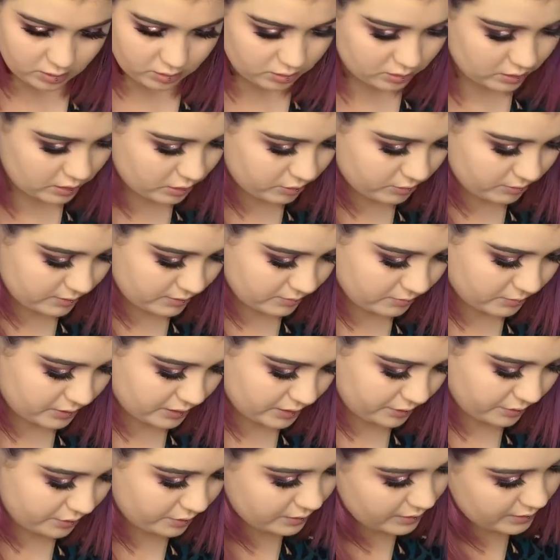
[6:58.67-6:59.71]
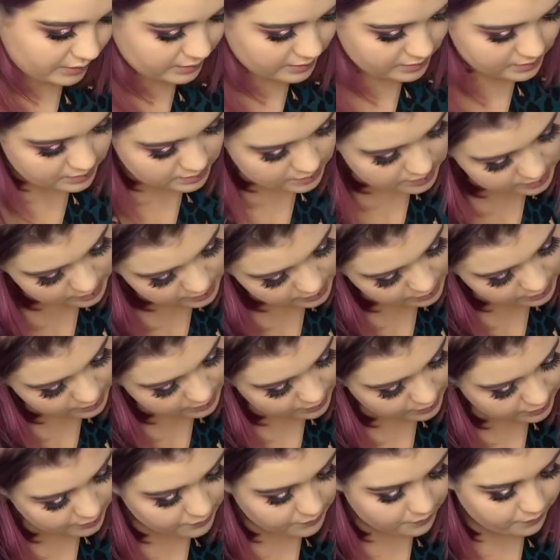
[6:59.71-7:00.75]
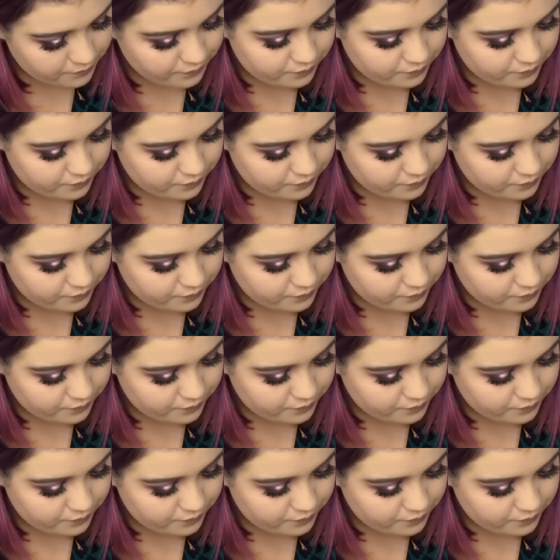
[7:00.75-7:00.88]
I'm going to go in with is the